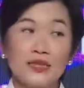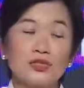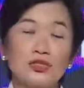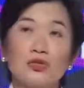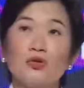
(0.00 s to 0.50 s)

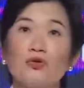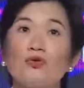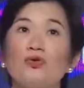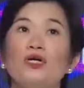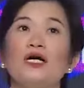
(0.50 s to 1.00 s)

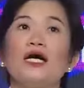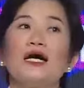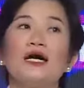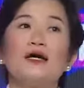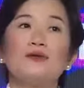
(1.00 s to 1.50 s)
So
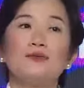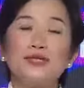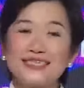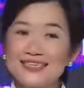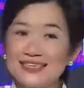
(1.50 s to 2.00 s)
uh,
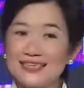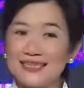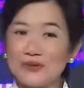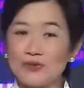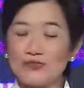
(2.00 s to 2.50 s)

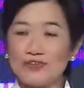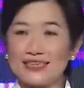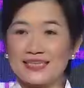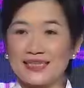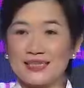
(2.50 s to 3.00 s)
recently, we've
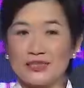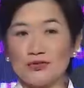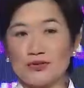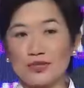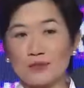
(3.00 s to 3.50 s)
decided to
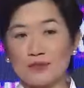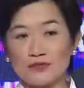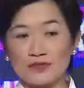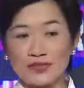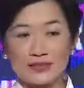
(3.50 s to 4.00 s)
do a couple
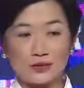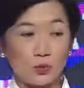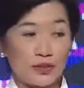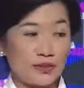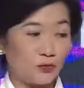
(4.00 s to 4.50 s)
of things,
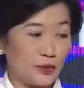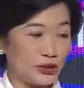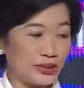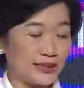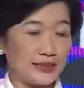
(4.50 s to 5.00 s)
one of
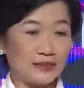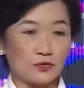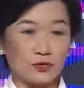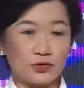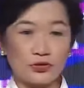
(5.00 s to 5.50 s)
which is, of
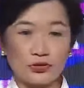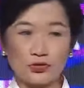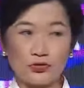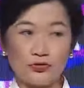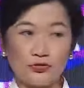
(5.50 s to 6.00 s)
course,
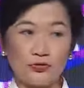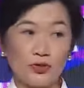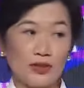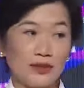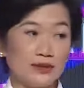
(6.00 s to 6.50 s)
to
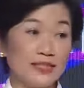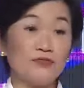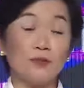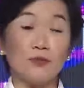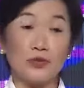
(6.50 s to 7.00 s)
uh,
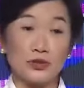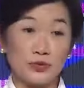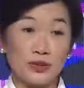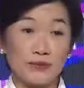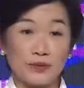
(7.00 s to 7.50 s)
lift the
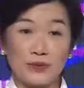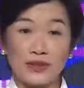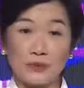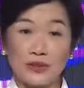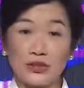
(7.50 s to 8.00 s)
moratorium. And
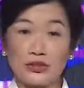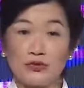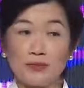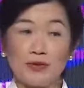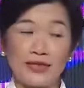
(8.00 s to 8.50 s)
we, we
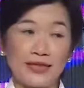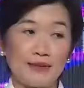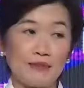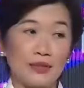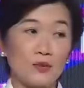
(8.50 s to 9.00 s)
issued about eighty
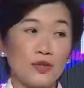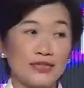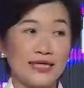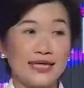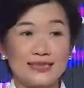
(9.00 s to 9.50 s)

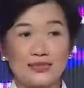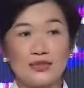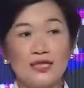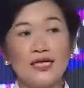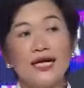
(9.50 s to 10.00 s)
megawatts last
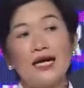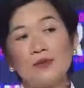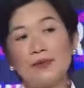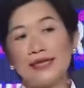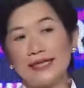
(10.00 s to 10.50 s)
year. And
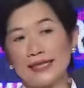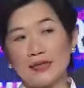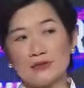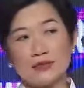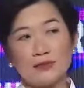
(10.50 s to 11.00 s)
we made an
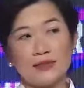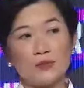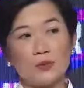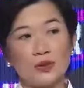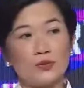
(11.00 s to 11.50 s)
announcement
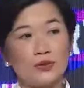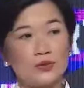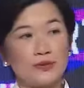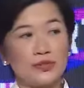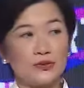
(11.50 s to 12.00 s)
that we're going
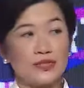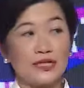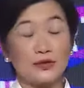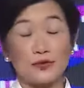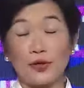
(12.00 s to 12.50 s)
to be issuing
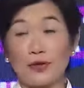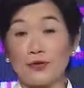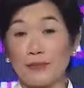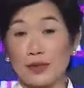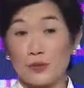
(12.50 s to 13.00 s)
another three
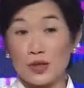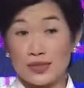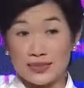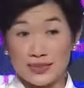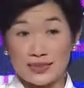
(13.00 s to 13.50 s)
hundred
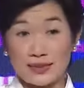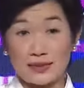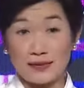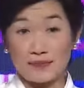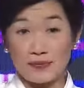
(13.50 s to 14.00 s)
megawatts
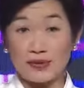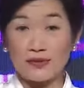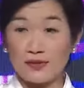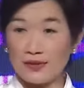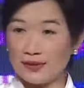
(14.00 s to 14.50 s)
um, in,
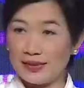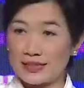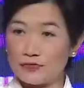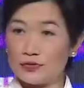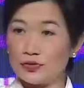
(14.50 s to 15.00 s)
the, in the
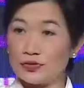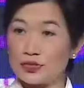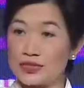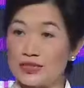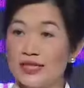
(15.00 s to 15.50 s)
next few
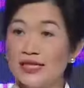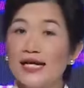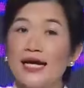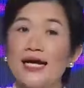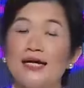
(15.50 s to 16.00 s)
years.
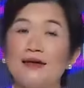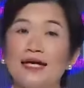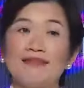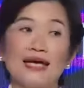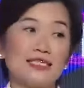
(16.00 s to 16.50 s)
Uh,
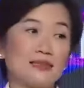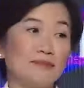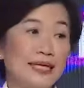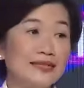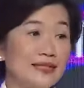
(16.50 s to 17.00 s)
and that's
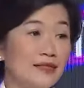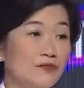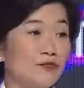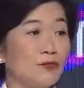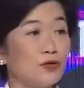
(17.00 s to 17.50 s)
mainly
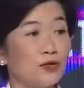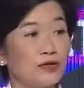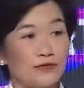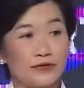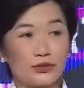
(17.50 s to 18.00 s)
for
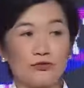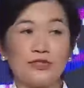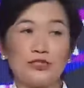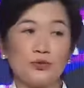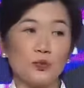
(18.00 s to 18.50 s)
very
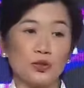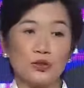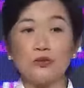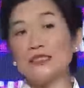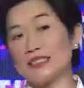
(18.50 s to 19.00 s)
strategic
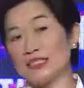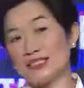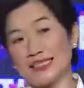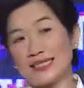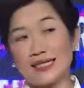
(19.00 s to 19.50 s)
workloads such
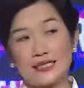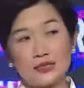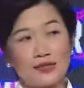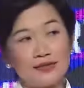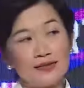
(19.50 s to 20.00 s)
as A I.
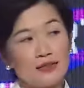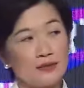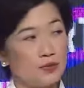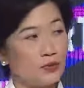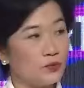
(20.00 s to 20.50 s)
So I think the
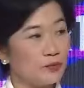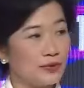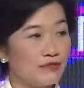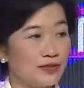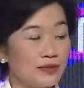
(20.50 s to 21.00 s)
compute will
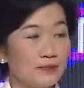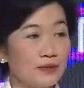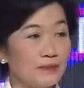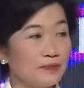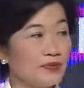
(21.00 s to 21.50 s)
be
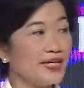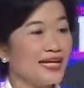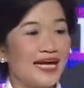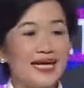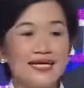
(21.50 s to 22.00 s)
available.
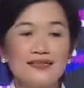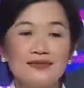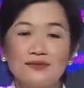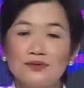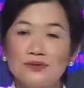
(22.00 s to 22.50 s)
And
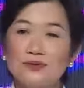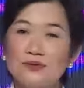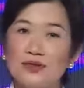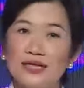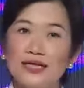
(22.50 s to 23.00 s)
you know,
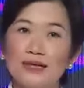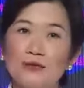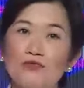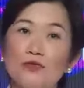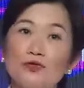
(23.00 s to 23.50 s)
uh,
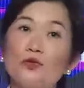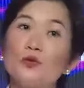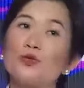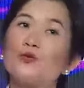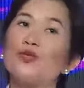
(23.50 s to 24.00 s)
we've also
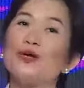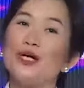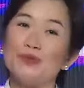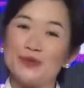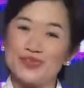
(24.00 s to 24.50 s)
worked with our
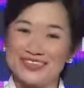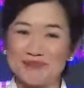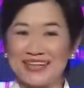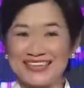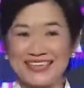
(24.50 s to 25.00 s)
neighbors,
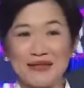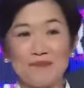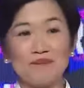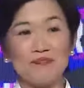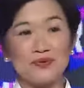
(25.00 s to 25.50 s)

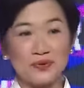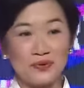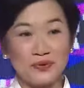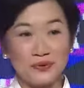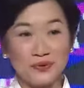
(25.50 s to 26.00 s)
Batam,
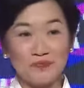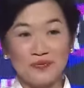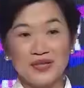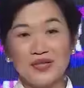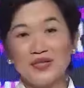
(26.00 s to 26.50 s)
Johor,
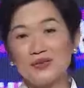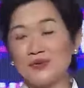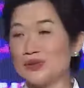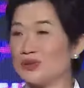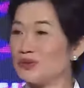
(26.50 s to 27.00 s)
to
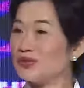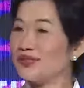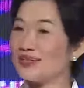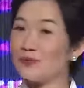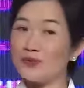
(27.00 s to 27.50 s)
ensure
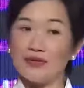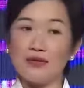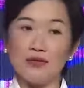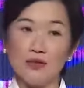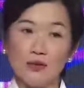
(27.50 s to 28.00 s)
that within
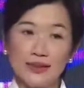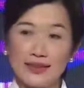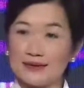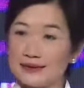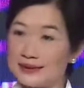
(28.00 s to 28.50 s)
a low
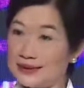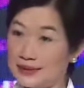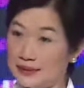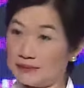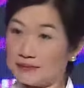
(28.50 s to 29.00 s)

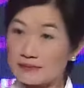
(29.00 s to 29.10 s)
latency